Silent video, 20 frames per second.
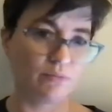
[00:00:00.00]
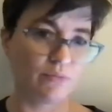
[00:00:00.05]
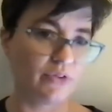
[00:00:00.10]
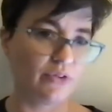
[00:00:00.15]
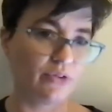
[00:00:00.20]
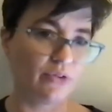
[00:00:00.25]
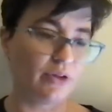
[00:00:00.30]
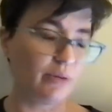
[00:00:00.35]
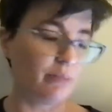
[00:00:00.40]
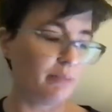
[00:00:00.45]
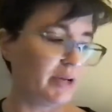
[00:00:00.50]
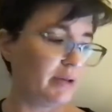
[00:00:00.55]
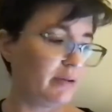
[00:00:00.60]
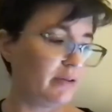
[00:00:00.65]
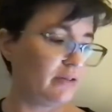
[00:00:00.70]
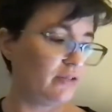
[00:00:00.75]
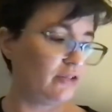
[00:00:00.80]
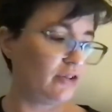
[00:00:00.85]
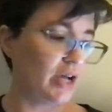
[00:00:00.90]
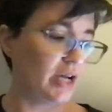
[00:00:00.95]
so that my
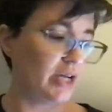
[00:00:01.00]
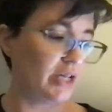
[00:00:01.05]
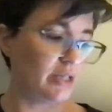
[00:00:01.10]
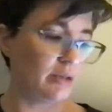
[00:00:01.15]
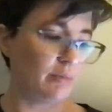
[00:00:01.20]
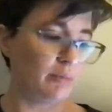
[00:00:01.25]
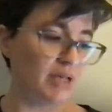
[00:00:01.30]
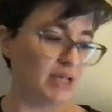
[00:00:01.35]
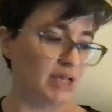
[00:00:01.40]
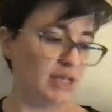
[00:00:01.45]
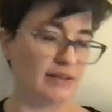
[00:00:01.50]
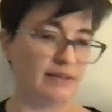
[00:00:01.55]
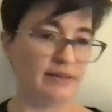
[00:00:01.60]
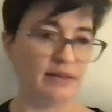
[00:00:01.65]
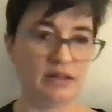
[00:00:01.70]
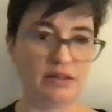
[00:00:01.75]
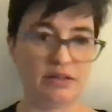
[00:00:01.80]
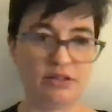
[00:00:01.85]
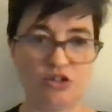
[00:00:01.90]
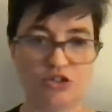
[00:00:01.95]
document is
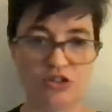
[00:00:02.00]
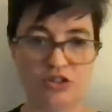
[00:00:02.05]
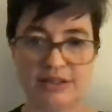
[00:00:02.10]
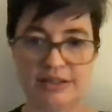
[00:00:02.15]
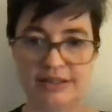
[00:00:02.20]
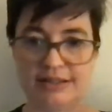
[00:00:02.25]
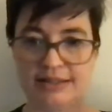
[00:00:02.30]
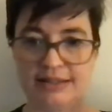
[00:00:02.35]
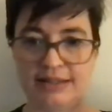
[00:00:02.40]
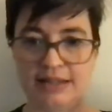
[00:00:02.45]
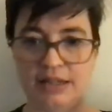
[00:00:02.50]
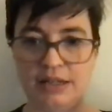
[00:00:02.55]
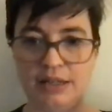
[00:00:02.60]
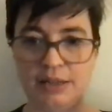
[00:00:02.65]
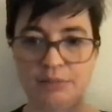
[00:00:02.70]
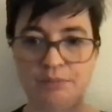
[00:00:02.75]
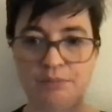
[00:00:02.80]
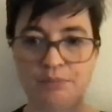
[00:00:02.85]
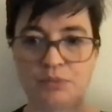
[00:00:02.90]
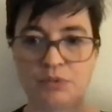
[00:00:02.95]
easier to see.
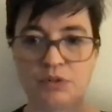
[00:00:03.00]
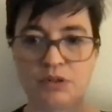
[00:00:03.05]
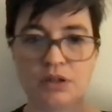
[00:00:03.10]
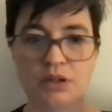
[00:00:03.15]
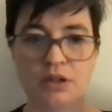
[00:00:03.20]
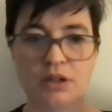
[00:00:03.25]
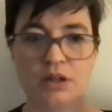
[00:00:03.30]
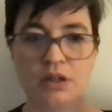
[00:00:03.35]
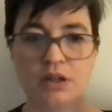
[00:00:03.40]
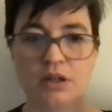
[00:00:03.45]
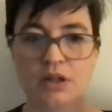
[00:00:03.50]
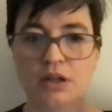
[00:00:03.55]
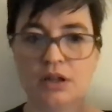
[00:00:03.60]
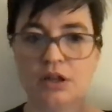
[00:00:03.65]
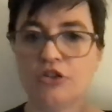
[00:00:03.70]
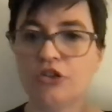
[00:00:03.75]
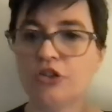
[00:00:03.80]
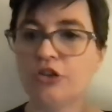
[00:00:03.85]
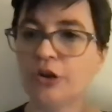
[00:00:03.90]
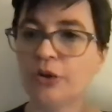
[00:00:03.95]

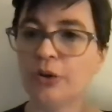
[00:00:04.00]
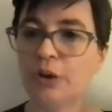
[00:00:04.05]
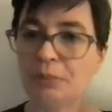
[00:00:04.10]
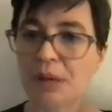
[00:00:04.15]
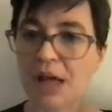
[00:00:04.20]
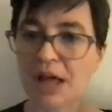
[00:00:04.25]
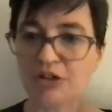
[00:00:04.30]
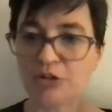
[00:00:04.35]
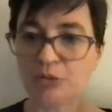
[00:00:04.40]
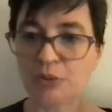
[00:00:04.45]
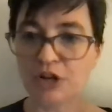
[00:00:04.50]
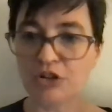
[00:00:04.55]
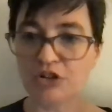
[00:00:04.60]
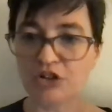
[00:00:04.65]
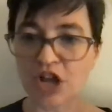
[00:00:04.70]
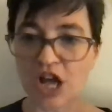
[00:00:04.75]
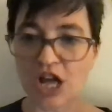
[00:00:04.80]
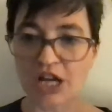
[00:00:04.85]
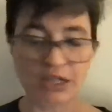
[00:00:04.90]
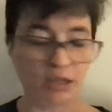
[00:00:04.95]
So going back to our
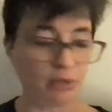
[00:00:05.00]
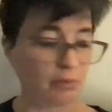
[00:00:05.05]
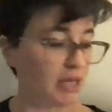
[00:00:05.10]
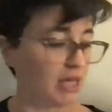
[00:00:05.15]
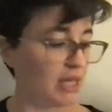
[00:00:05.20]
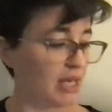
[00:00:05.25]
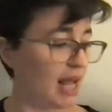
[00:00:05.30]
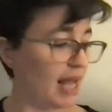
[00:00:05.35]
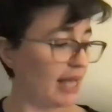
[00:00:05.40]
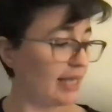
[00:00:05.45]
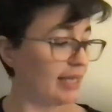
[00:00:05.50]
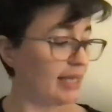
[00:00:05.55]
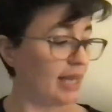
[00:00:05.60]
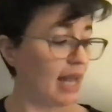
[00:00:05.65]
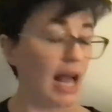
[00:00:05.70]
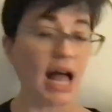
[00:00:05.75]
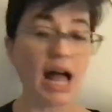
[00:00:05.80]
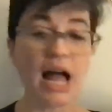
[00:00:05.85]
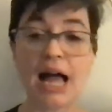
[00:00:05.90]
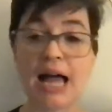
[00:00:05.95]
document, I can
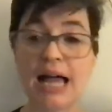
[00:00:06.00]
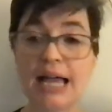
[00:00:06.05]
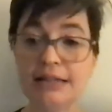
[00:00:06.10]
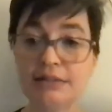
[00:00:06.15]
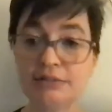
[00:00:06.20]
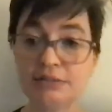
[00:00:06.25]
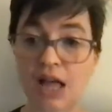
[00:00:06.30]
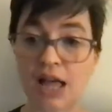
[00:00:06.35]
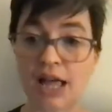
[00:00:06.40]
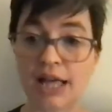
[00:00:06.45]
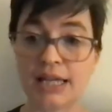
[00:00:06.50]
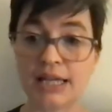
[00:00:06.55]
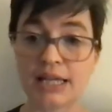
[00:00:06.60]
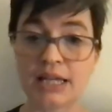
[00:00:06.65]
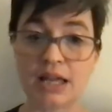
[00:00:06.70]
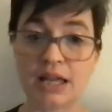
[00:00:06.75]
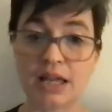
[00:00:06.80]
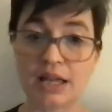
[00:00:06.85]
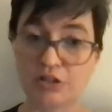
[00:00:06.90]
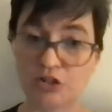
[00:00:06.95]
highlight
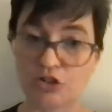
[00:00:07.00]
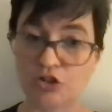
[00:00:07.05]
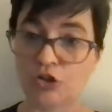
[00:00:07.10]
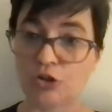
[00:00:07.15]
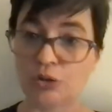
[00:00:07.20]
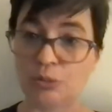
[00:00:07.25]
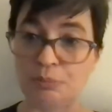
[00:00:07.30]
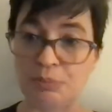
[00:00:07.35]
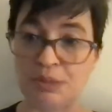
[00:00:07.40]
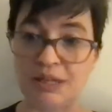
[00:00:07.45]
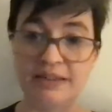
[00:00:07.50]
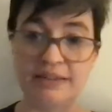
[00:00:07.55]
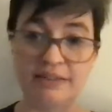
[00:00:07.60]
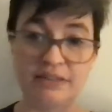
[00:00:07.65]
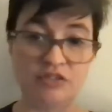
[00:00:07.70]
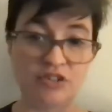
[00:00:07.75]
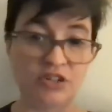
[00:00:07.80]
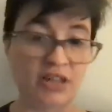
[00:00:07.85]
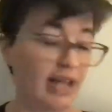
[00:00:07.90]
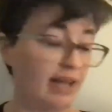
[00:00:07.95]
a certain piece
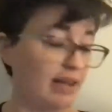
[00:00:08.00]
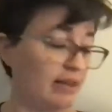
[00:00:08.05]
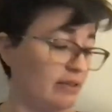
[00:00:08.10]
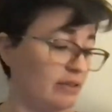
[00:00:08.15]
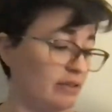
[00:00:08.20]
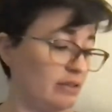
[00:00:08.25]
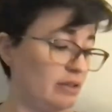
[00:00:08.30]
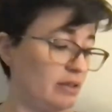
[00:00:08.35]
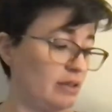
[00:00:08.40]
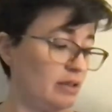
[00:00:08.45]
of text.